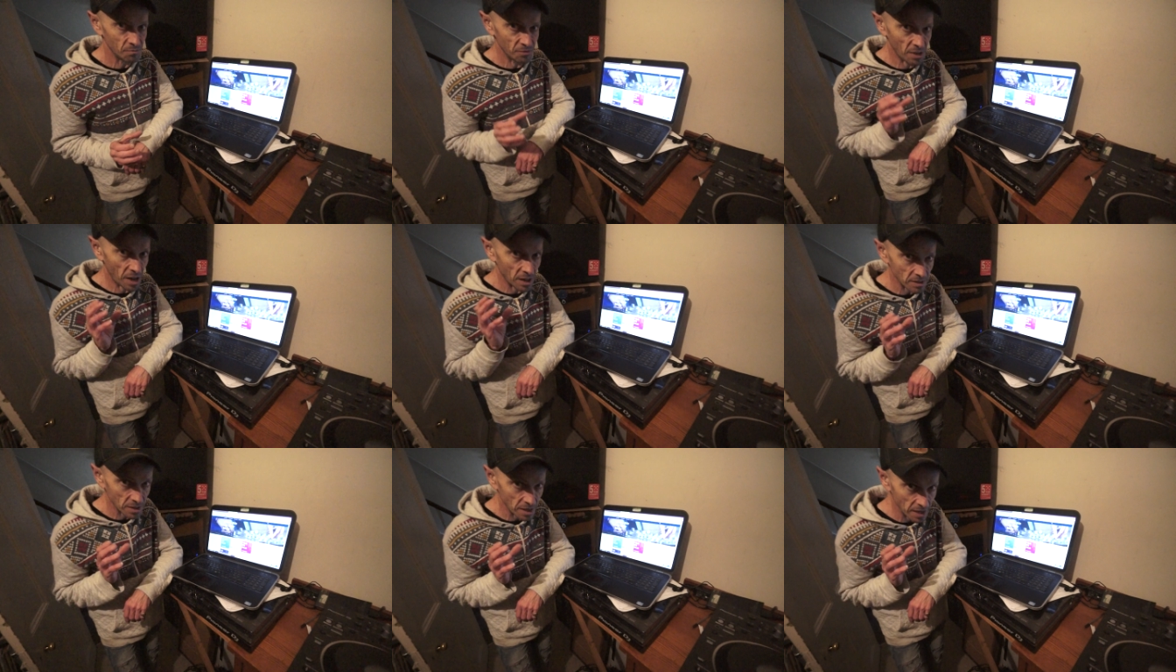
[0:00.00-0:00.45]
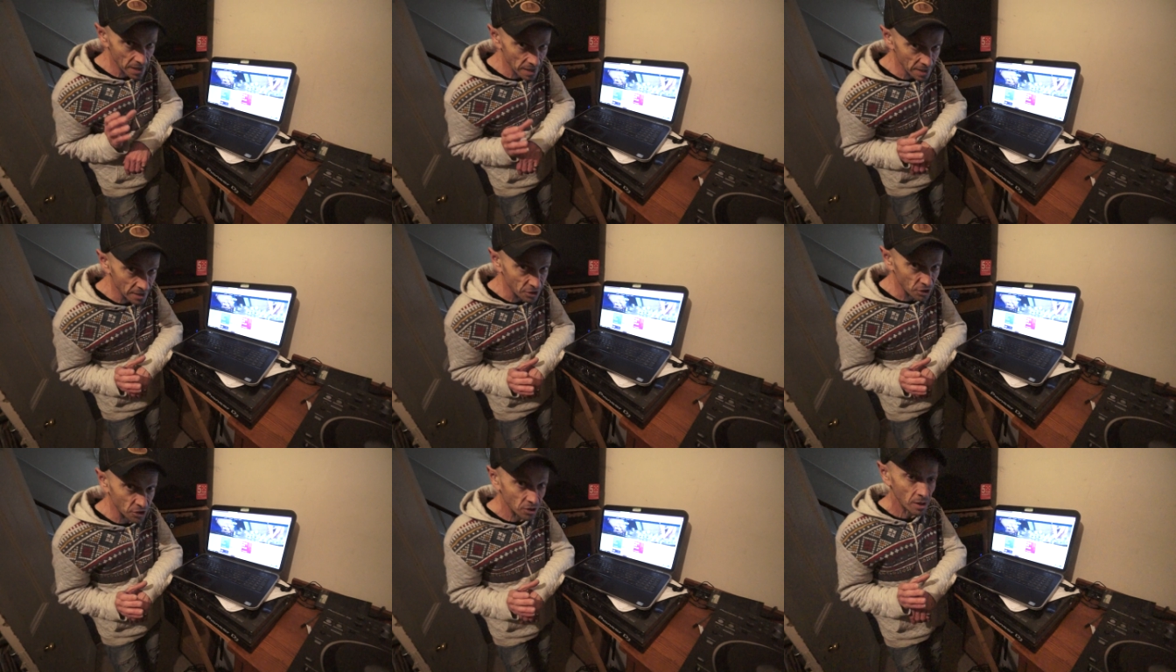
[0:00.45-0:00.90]
That
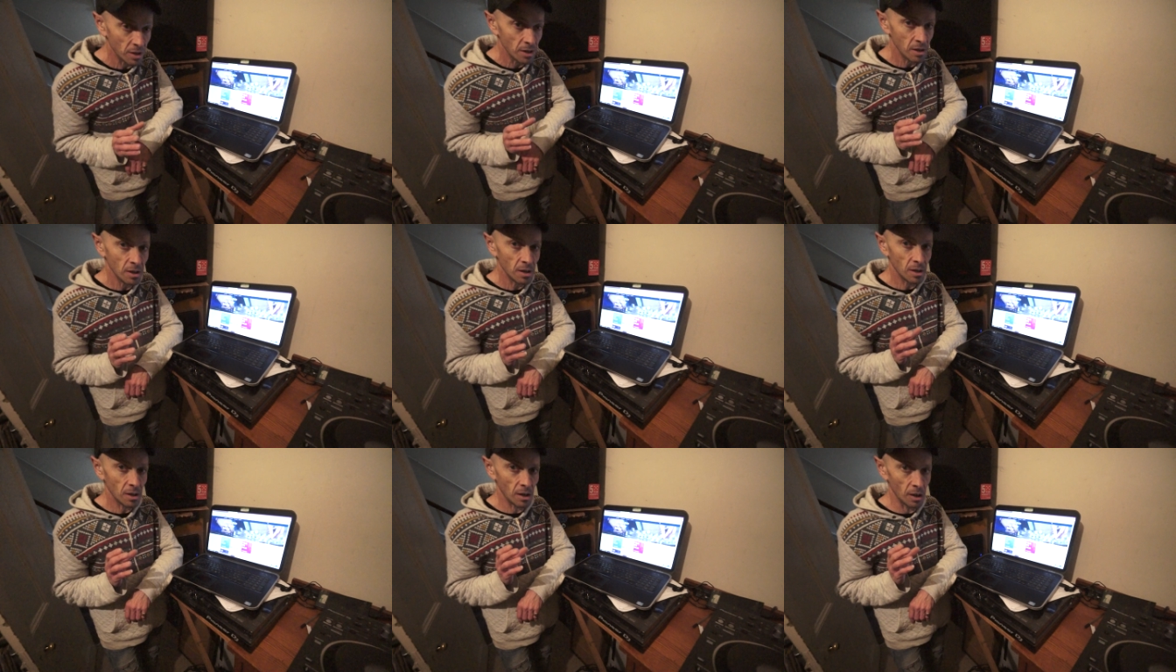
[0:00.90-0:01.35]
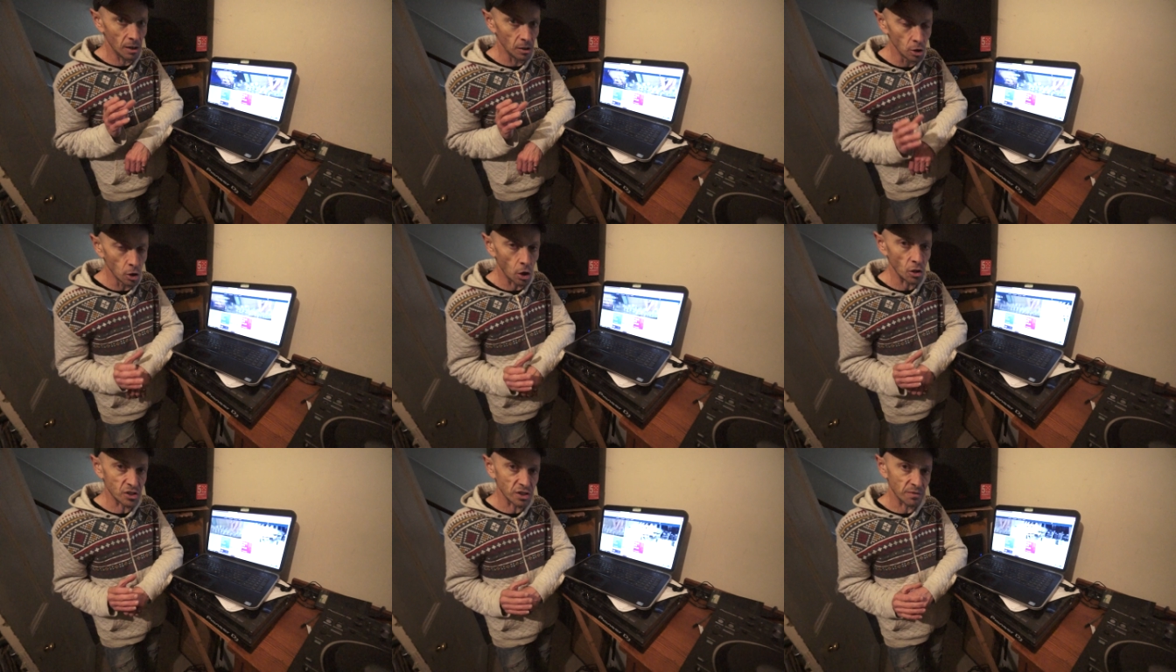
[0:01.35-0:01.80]
is a
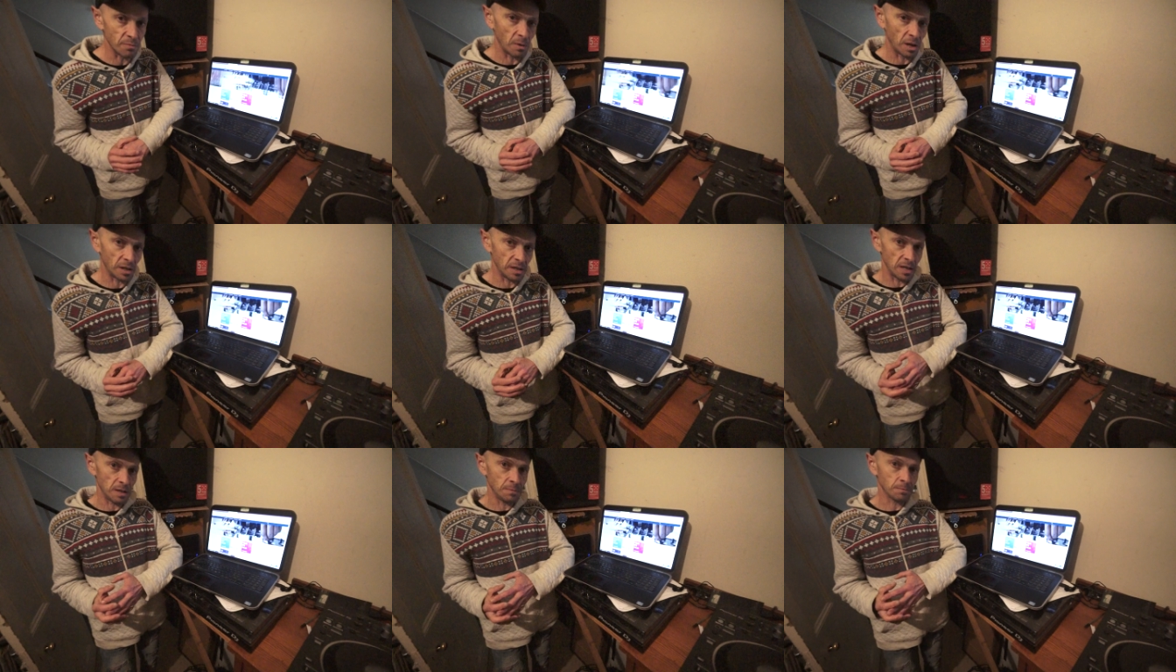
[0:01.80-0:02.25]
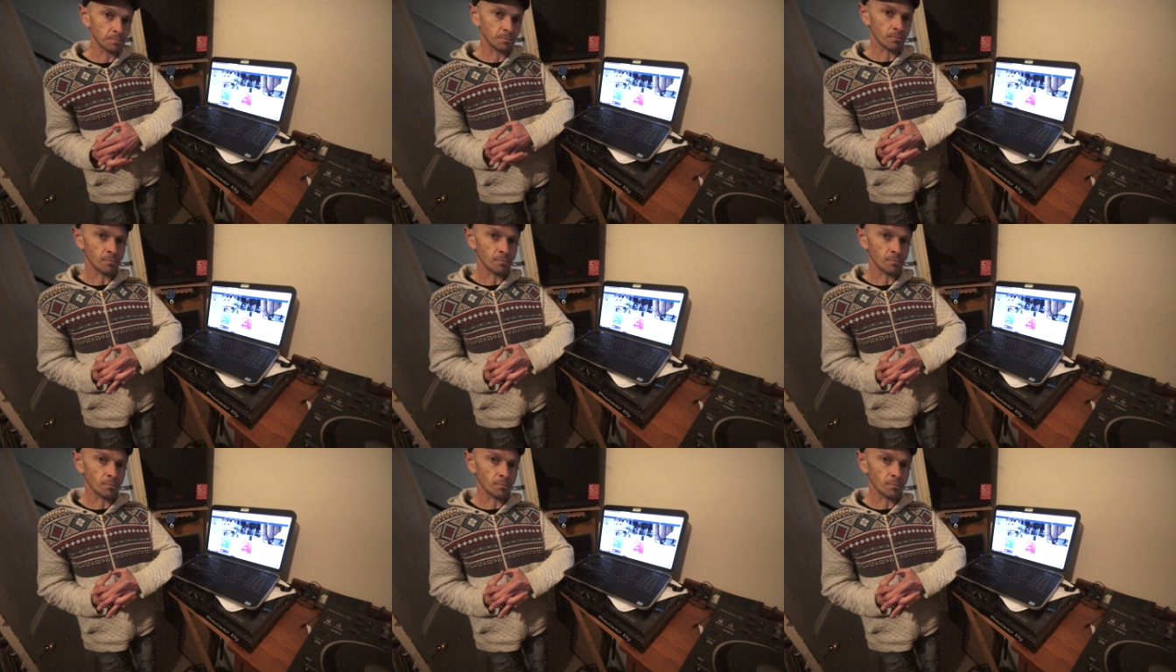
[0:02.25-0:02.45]
lot of money.